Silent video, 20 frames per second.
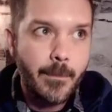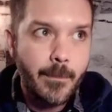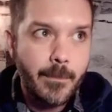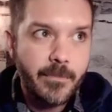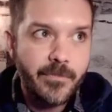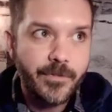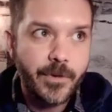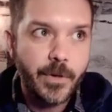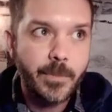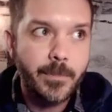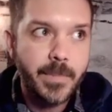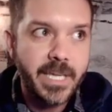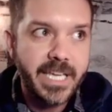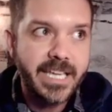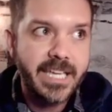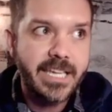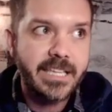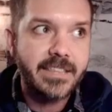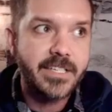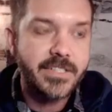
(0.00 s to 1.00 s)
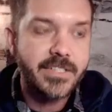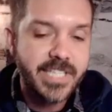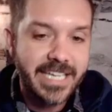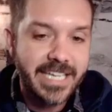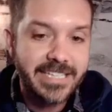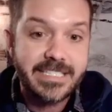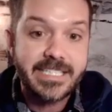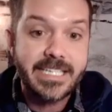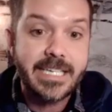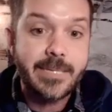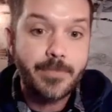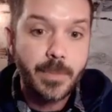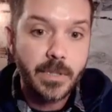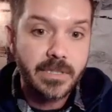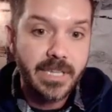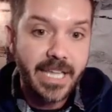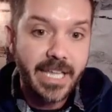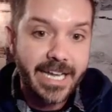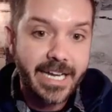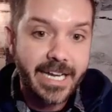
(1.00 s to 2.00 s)
For me, there's a deeper
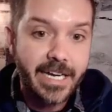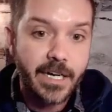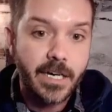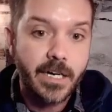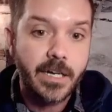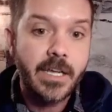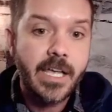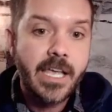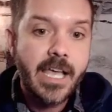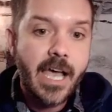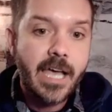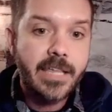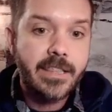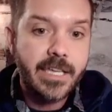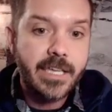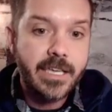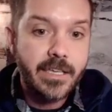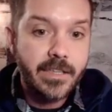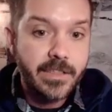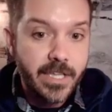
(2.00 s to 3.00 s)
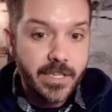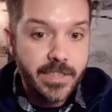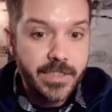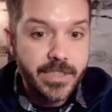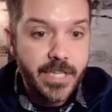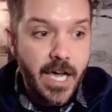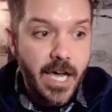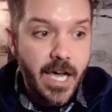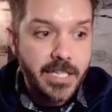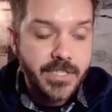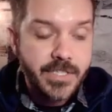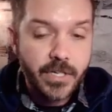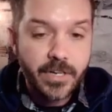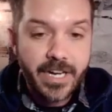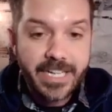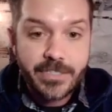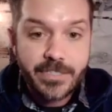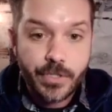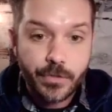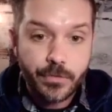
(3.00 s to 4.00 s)
layer. The thoughts are
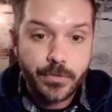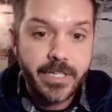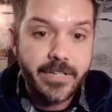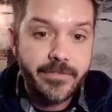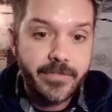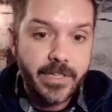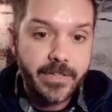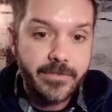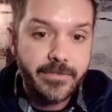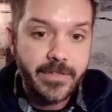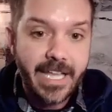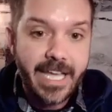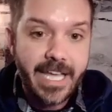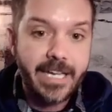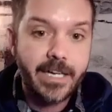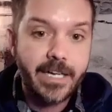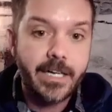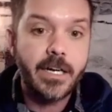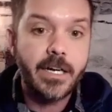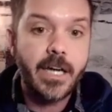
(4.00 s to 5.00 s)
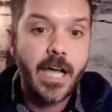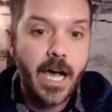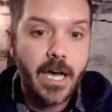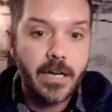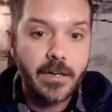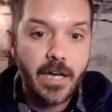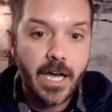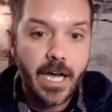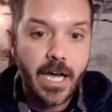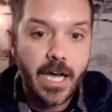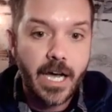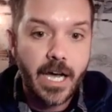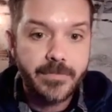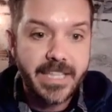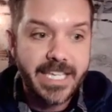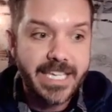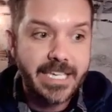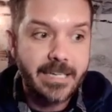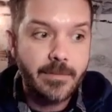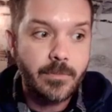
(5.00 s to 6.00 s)
a derivative layer of
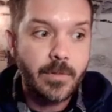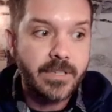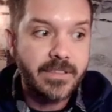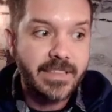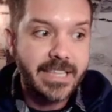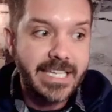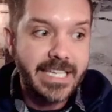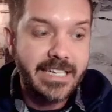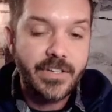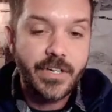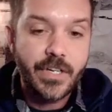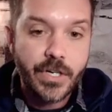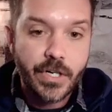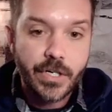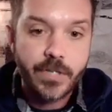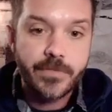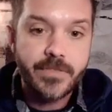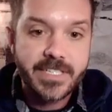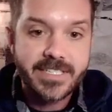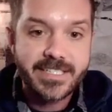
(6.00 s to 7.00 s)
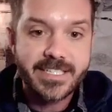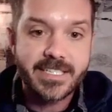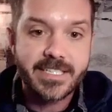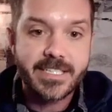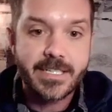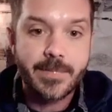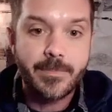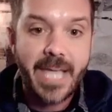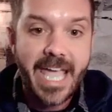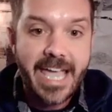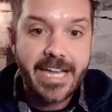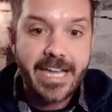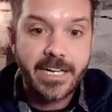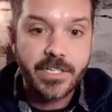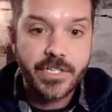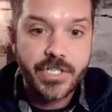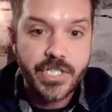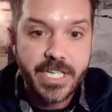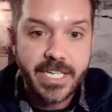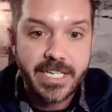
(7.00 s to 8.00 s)
the nervous system
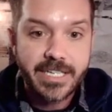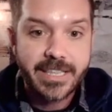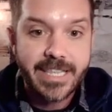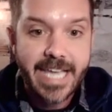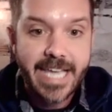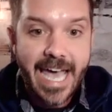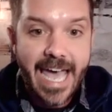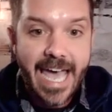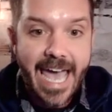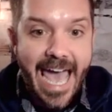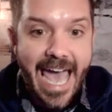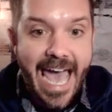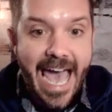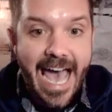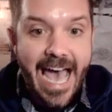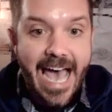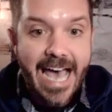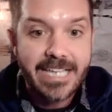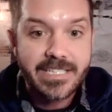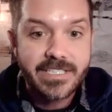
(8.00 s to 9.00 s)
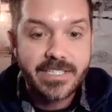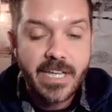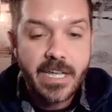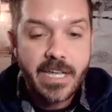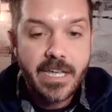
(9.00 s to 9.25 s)
energy that has